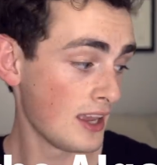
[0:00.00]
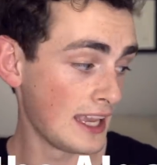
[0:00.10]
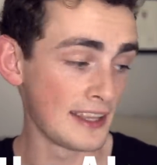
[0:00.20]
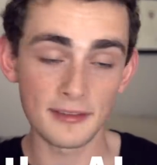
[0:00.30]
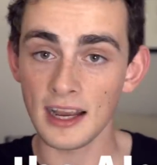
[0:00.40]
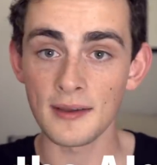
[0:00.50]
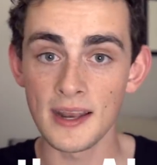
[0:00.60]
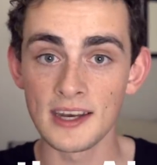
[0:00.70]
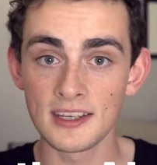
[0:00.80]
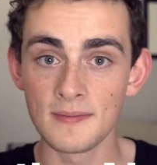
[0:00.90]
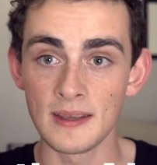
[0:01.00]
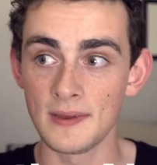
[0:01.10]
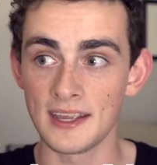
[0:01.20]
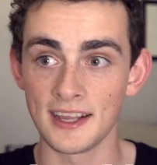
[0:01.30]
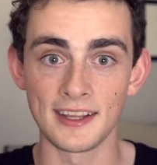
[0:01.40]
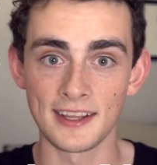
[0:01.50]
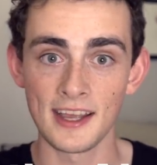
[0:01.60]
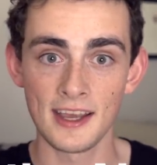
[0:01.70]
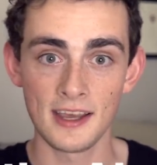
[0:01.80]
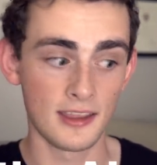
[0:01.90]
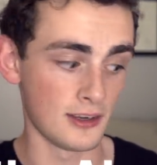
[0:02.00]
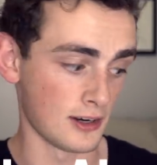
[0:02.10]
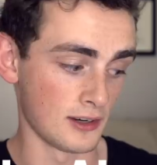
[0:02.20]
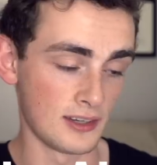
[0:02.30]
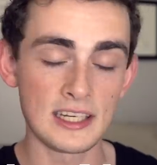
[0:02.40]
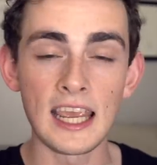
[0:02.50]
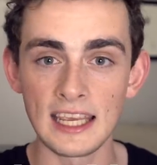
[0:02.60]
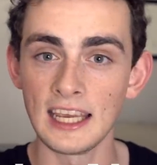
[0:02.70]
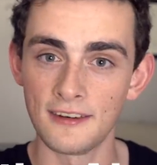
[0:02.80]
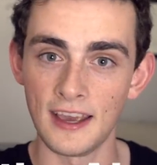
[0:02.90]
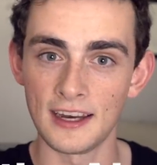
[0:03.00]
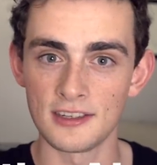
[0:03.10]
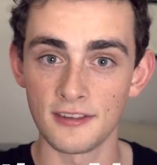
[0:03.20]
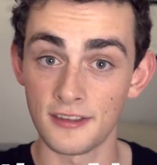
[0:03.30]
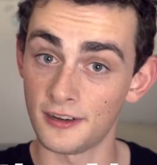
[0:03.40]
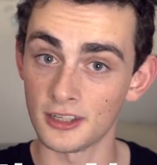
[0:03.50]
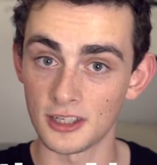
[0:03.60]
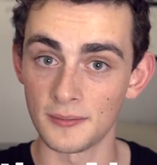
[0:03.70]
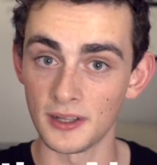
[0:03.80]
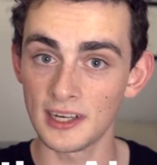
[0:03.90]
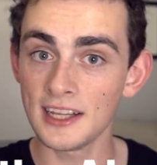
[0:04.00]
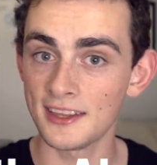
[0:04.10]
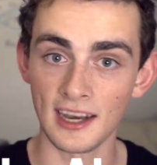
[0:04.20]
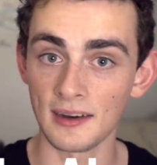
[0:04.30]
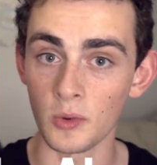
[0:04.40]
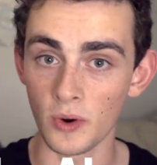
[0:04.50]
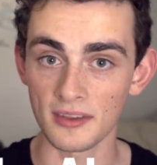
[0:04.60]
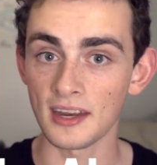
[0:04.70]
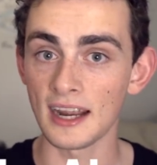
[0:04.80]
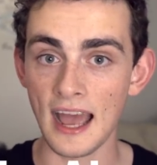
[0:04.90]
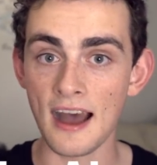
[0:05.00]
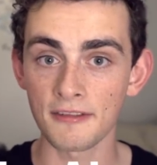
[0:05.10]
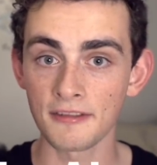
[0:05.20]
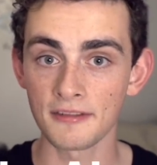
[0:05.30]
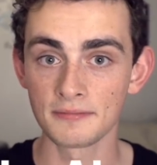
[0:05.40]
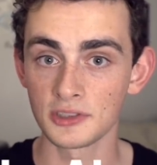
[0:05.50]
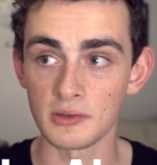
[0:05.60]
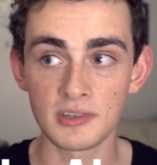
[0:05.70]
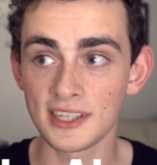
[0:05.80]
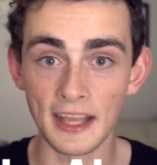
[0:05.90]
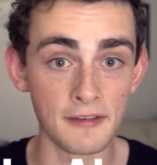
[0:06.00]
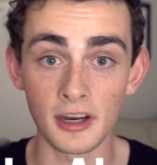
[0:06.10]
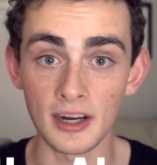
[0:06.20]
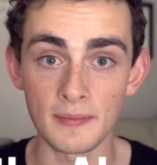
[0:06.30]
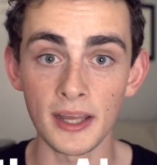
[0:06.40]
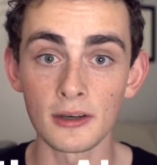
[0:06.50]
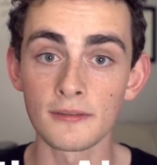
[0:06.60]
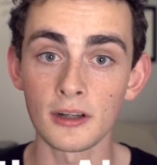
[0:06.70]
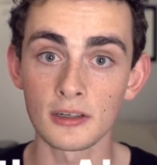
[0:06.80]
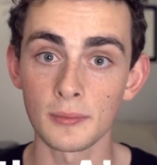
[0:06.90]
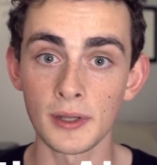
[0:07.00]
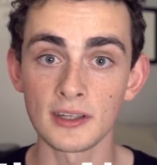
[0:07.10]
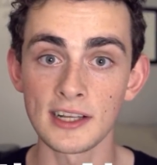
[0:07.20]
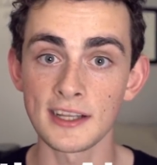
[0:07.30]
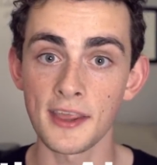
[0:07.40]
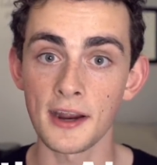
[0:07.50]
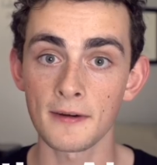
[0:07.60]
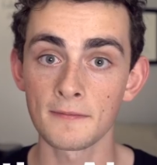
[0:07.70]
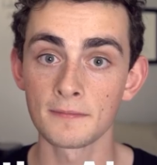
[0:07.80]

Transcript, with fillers: It's recommended to me because they're taking advantage of the vulnerabilities that I'm aware that I have. So I'm just safeguarding my own vulnerabilities there.